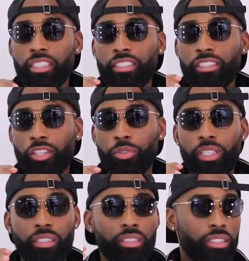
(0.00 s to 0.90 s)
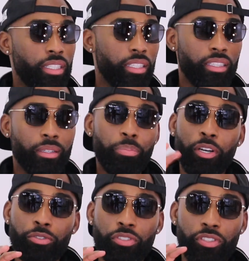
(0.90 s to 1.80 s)
Sony sent the
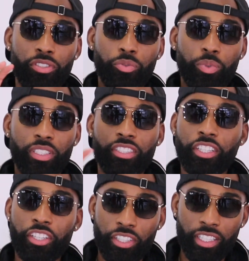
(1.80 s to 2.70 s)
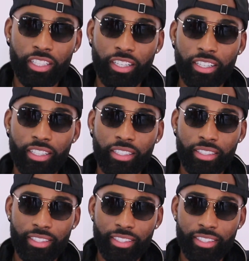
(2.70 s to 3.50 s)
posters with a security guard.